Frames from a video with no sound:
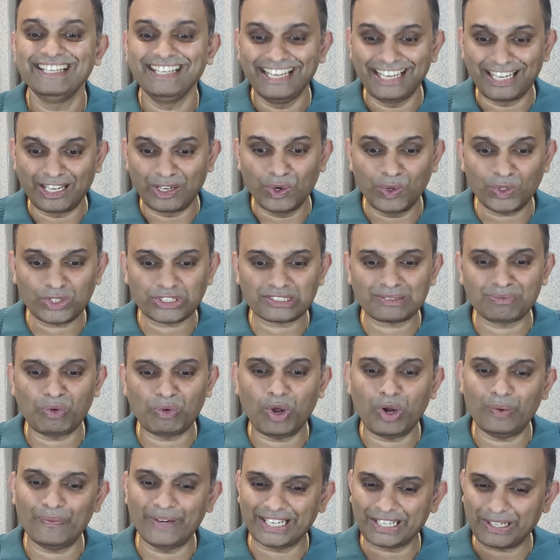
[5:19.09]
It looks
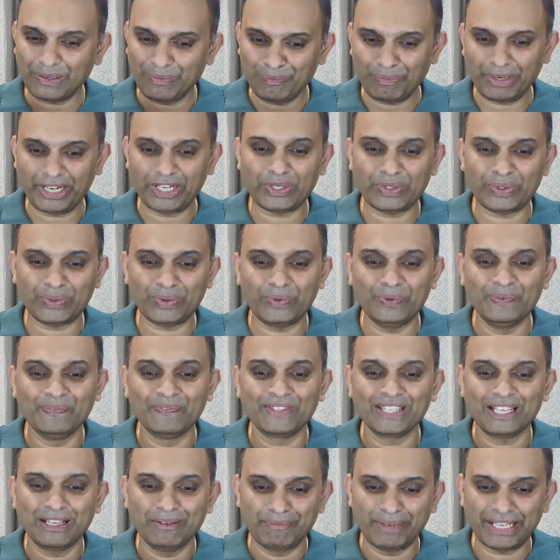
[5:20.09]
small when compared to
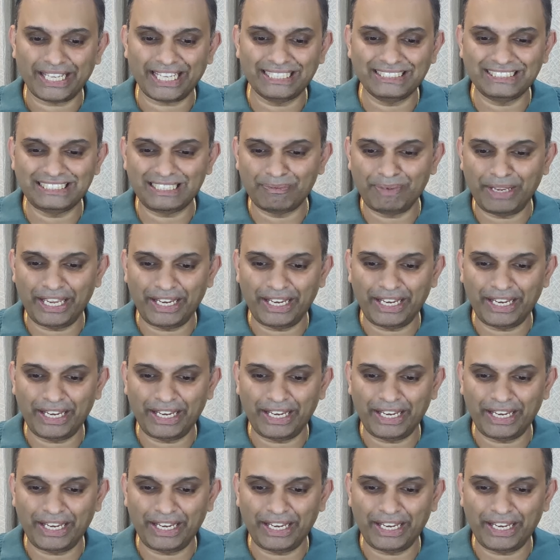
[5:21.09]
McKinsey,